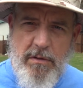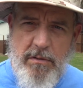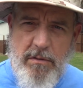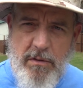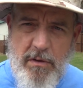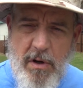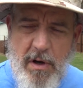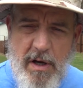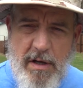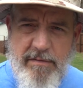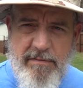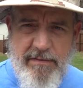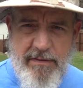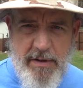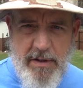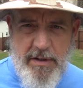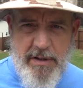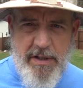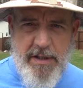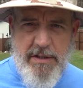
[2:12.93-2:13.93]
lawn
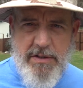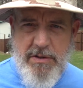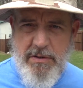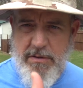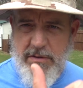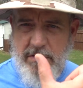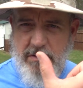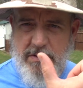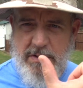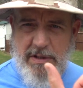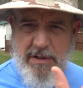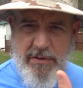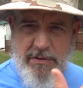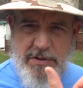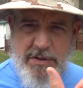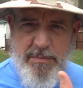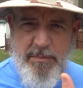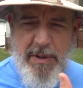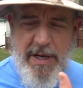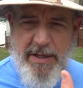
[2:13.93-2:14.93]
fungus, those little
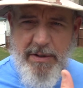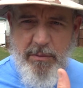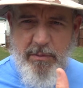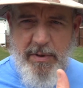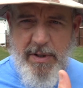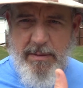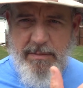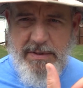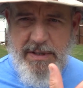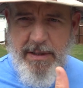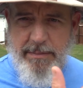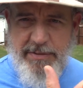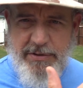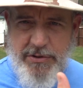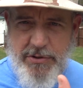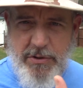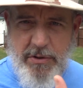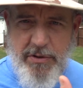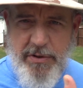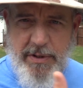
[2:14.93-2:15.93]
spider webs that I'm going
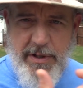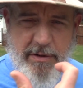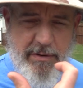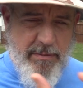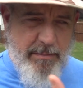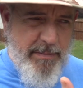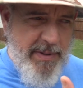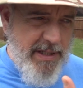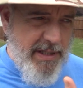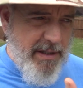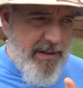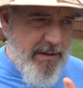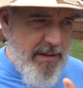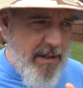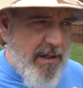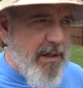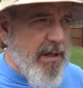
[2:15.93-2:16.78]
to show you here in a minute